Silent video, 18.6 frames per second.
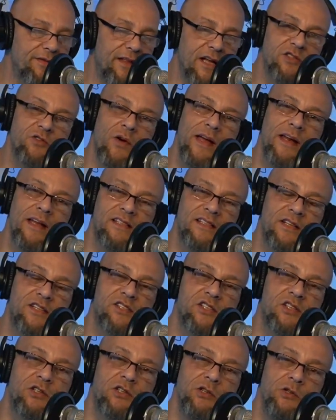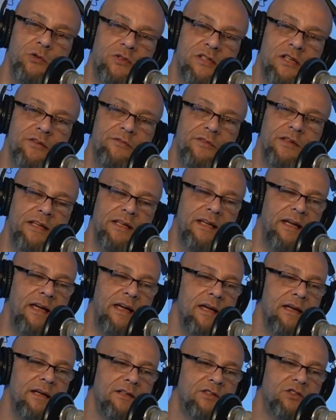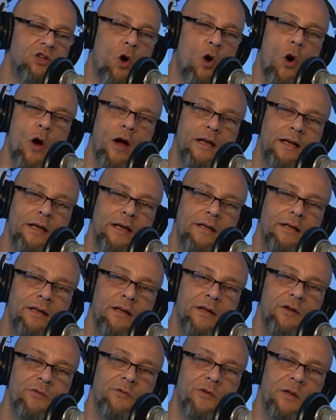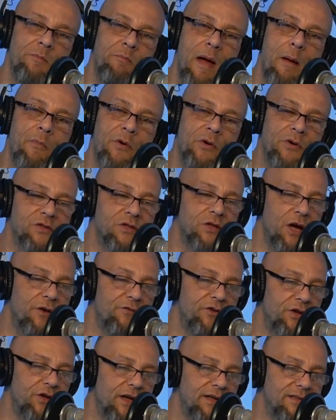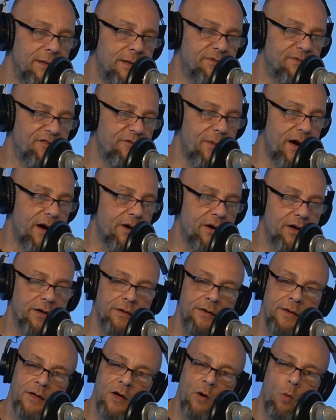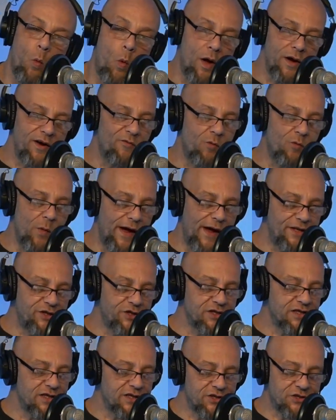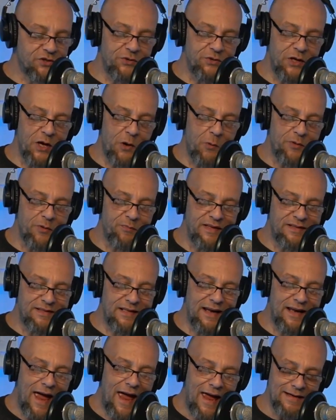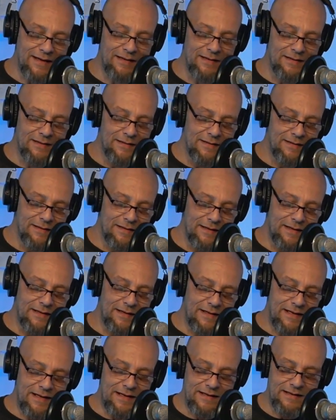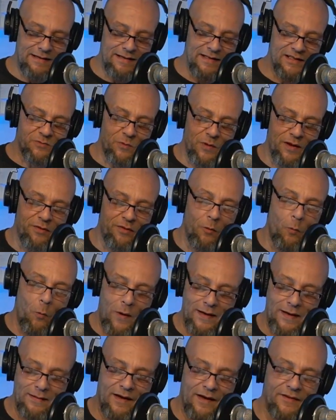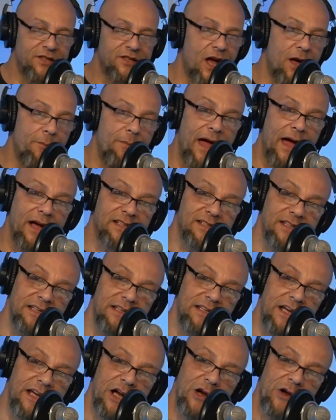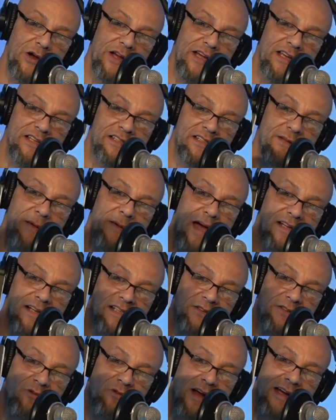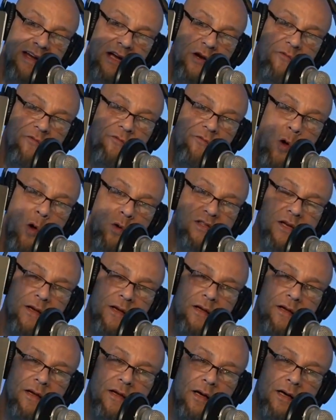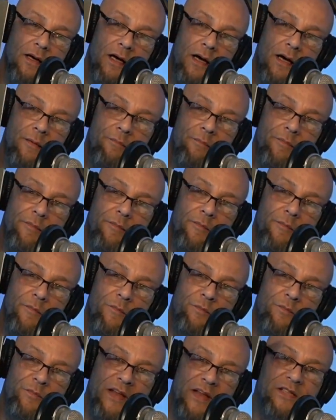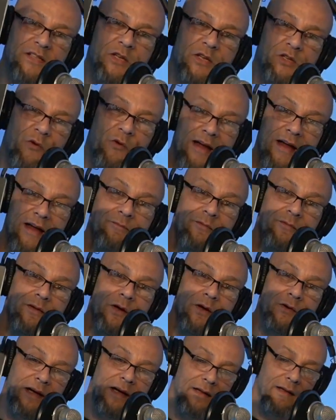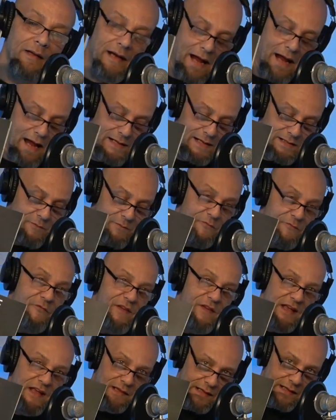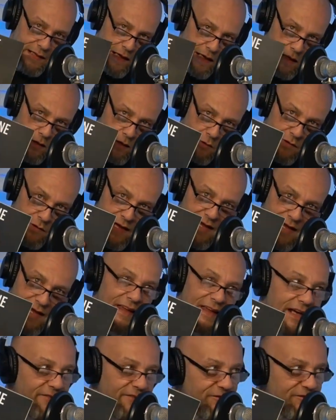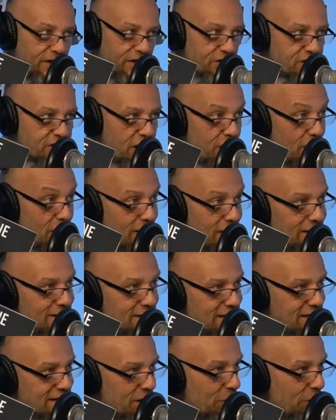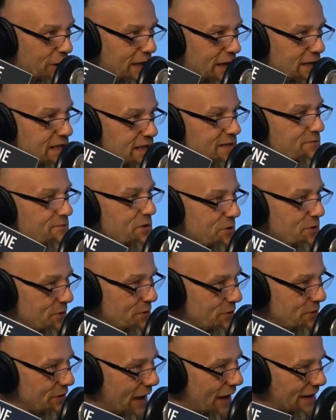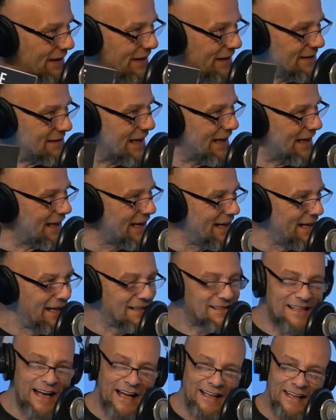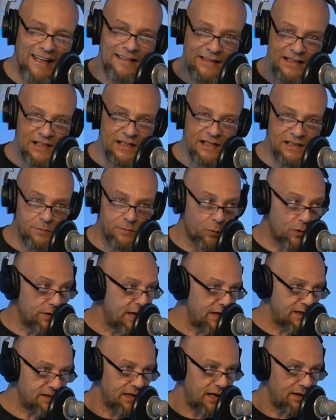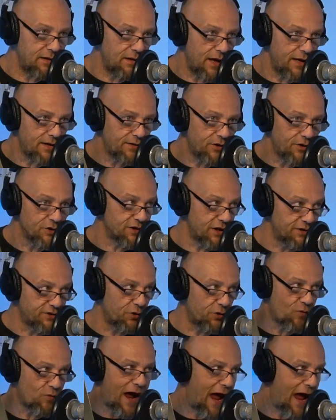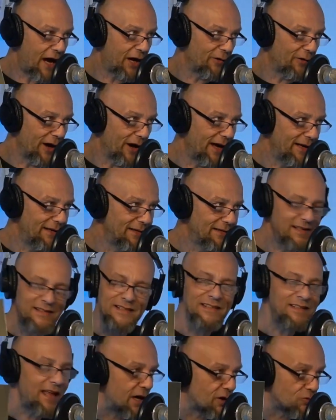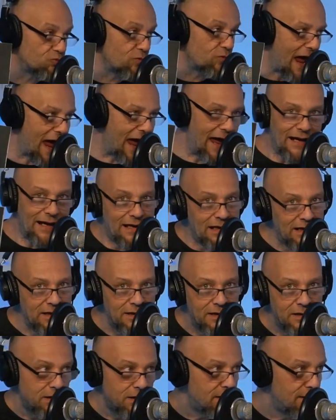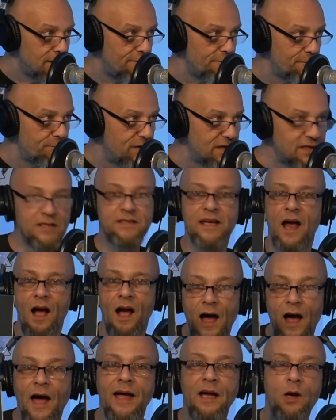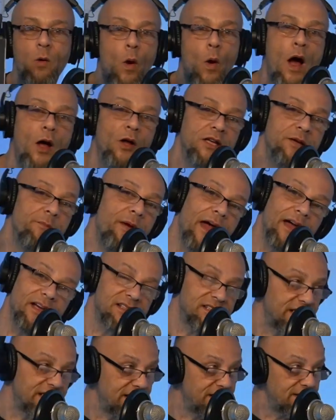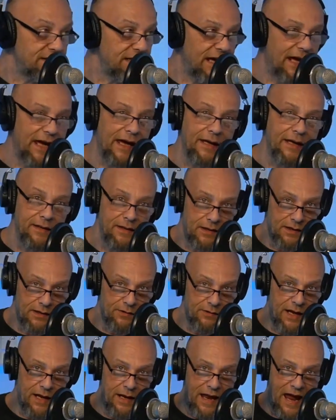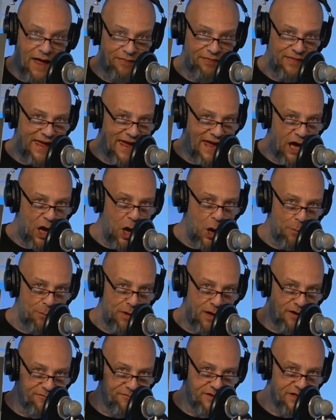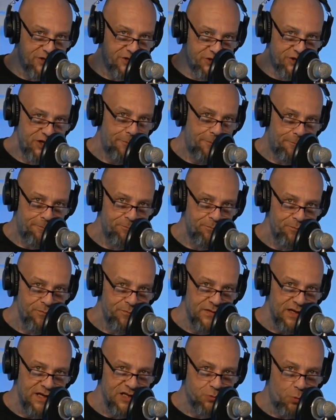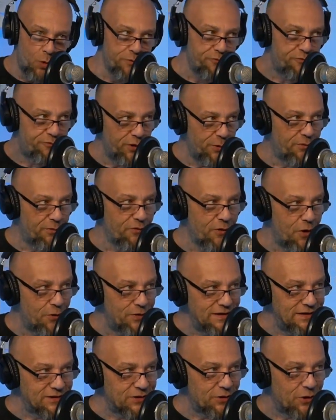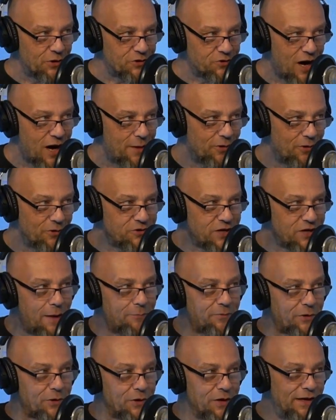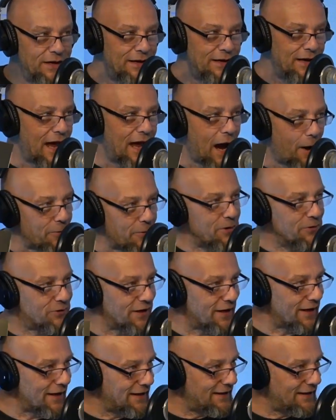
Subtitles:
That's right. It's exclusively targeted for the members of United Tips of America, one of which is in the studio with me today. And he is with Wayne Lifestyle Magazine. Here is the magazine right here. Folks, this is great. Okay, like as I'm feeling it, okay, like it feels silky and smooth. Like it's not like this is when they say like it's a rag, right? This is not a rag. This is a high quality magazine, and at the helm of this ship is one Phil Barone. He's in our Triborough chapter. How are you today?